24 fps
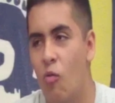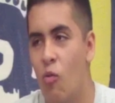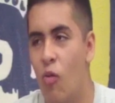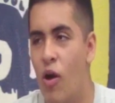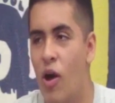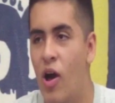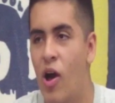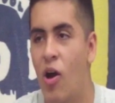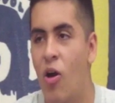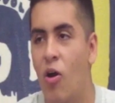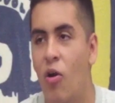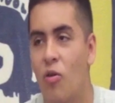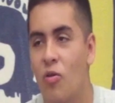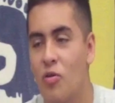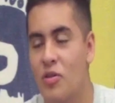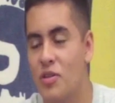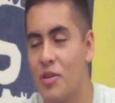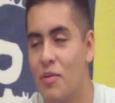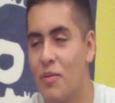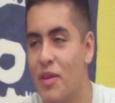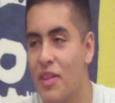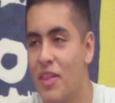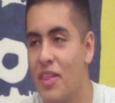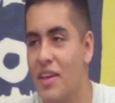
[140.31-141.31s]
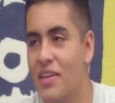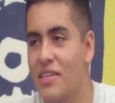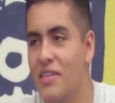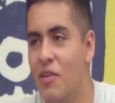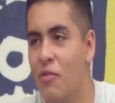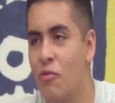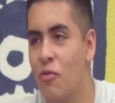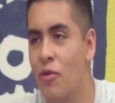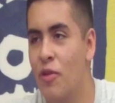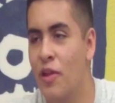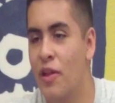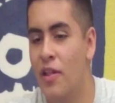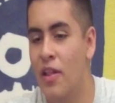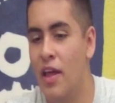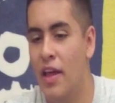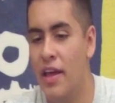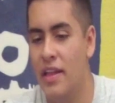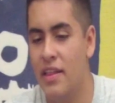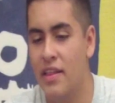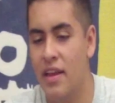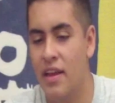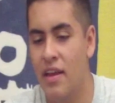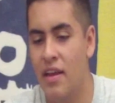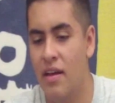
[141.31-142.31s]
Well, some of the things I really
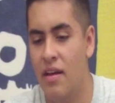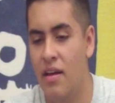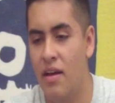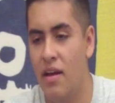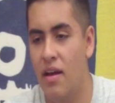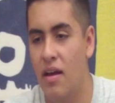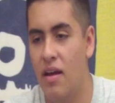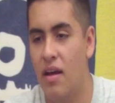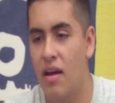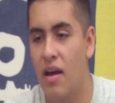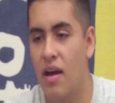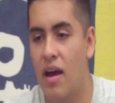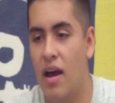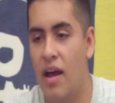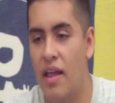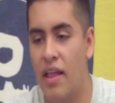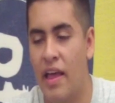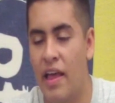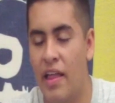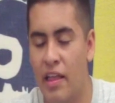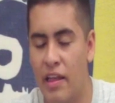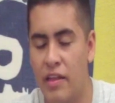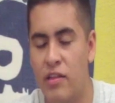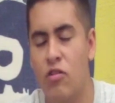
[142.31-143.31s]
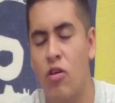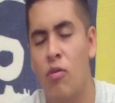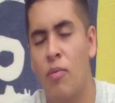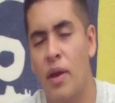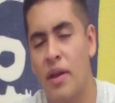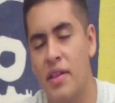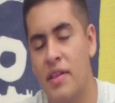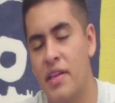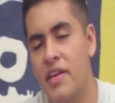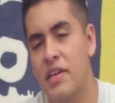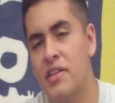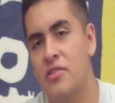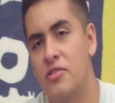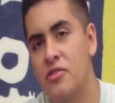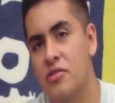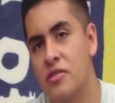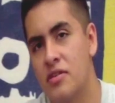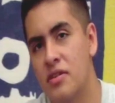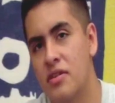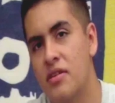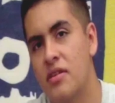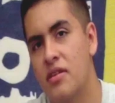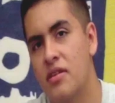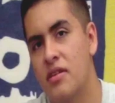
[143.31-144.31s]
liked, uh, I, I liked all my
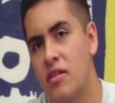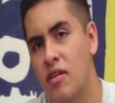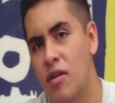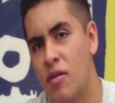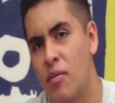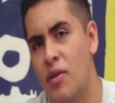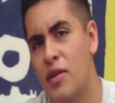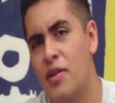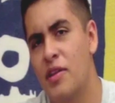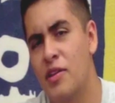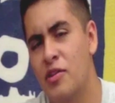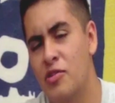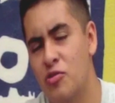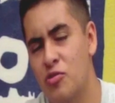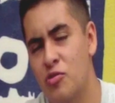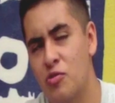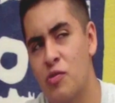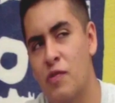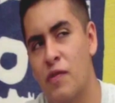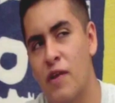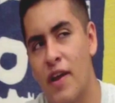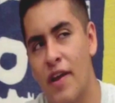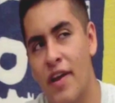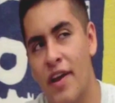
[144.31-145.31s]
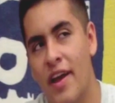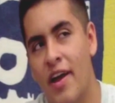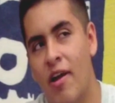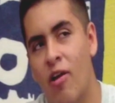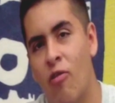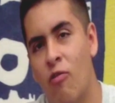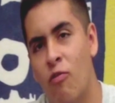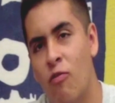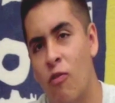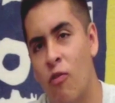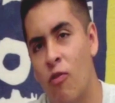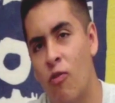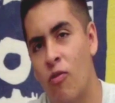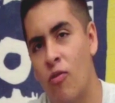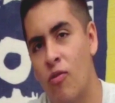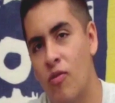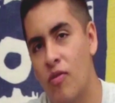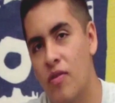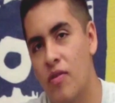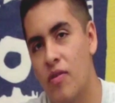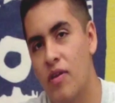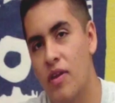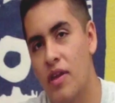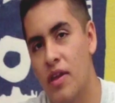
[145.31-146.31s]
teachers. All my teachers were very helpful.
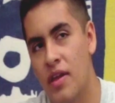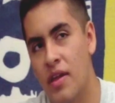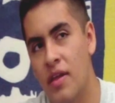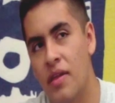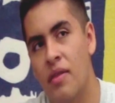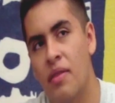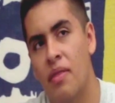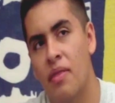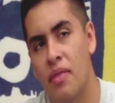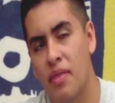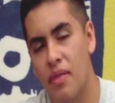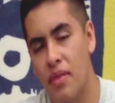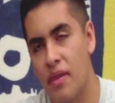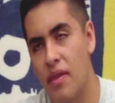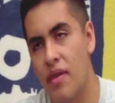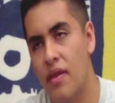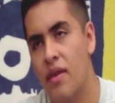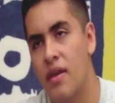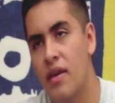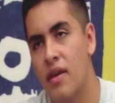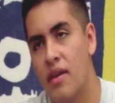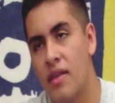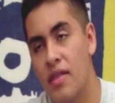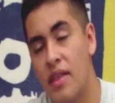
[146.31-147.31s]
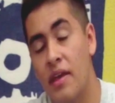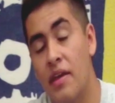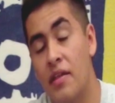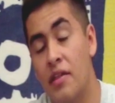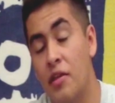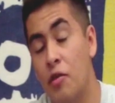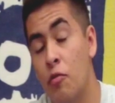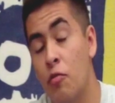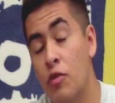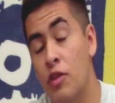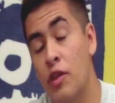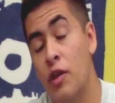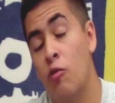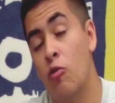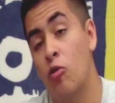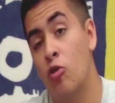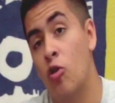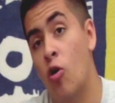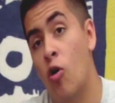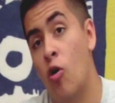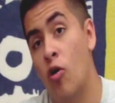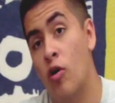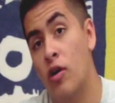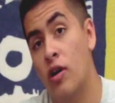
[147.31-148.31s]
Um, they knew what they were
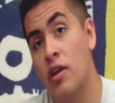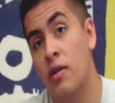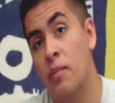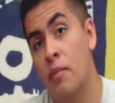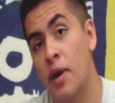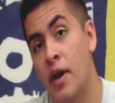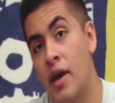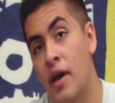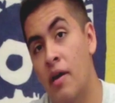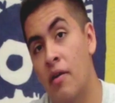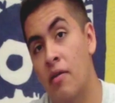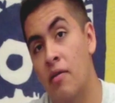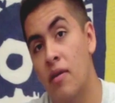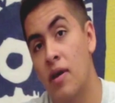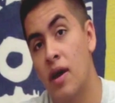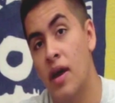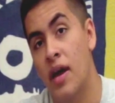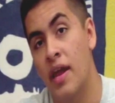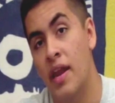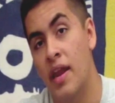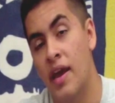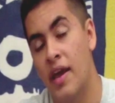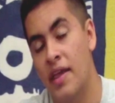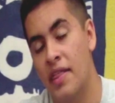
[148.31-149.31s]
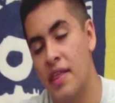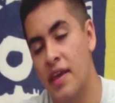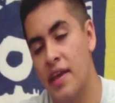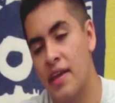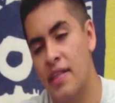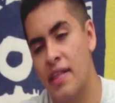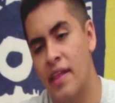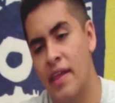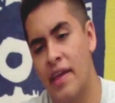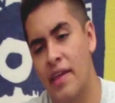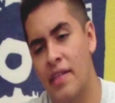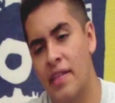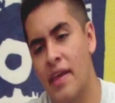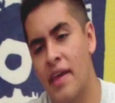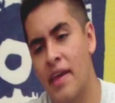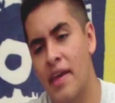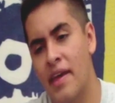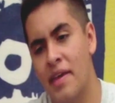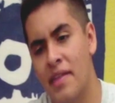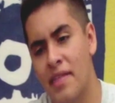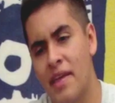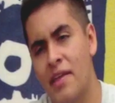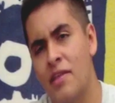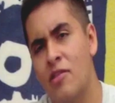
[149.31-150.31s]
talking about, and I think like
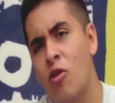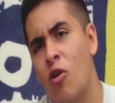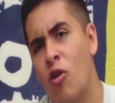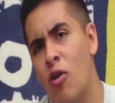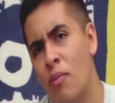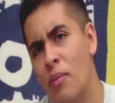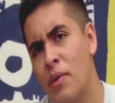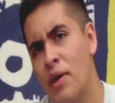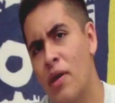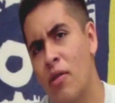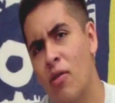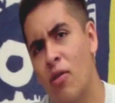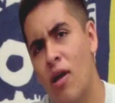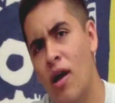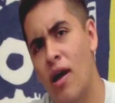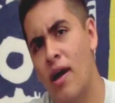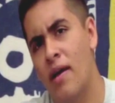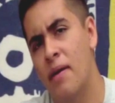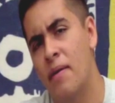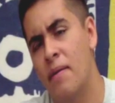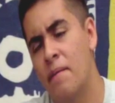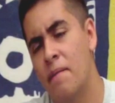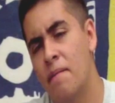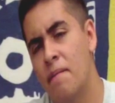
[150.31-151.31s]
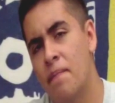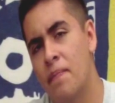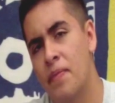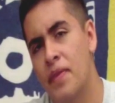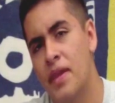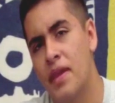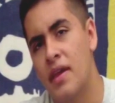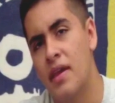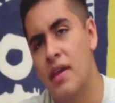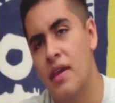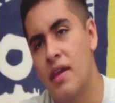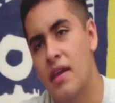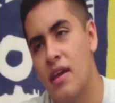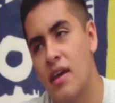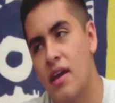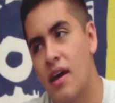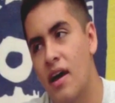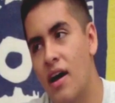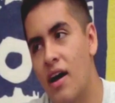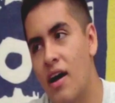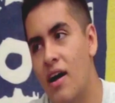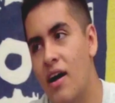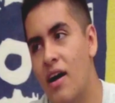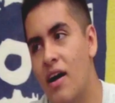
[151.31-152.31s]
they, they taught me a lot.
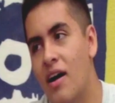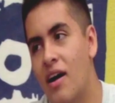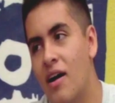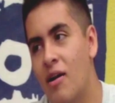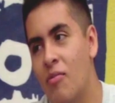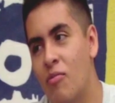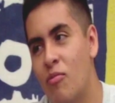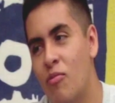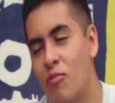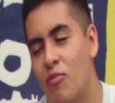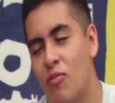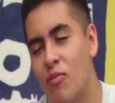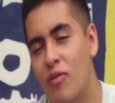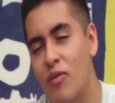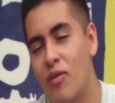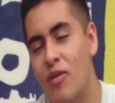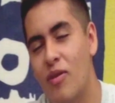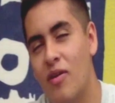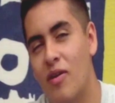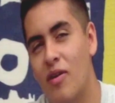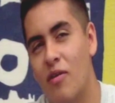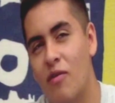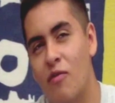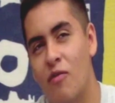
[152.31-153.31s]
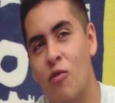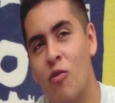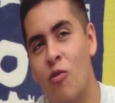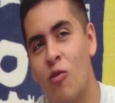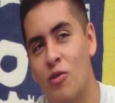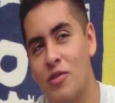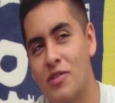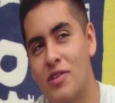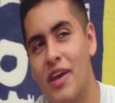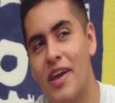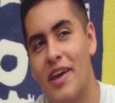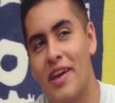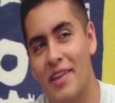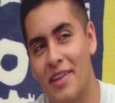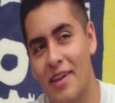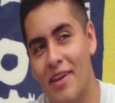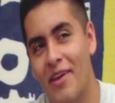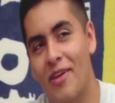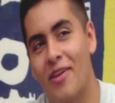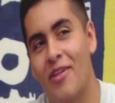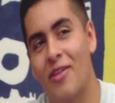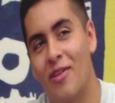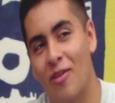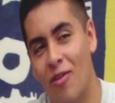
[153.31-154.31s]
Hmm. Um, of course, like
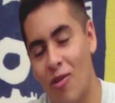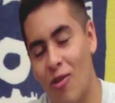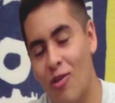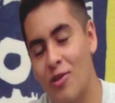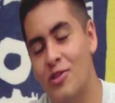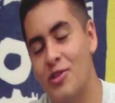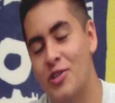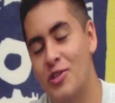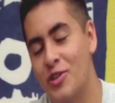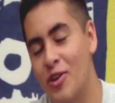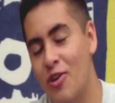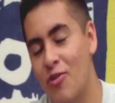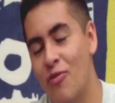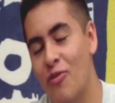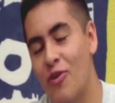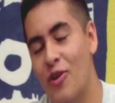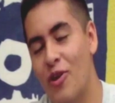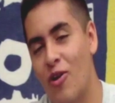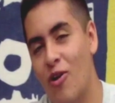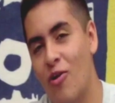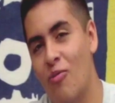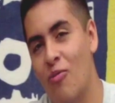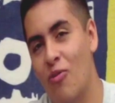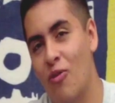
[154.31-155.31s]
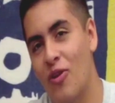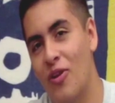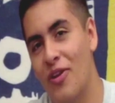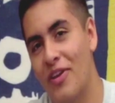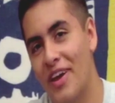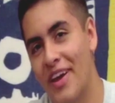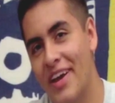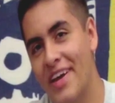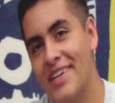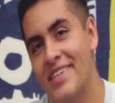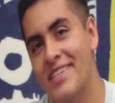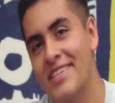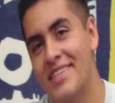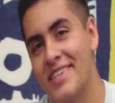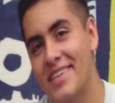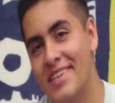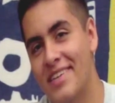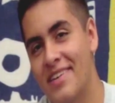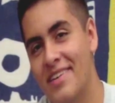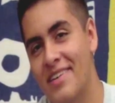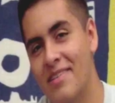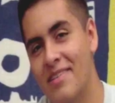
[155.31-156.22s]
the the lunches over here are pretty nice.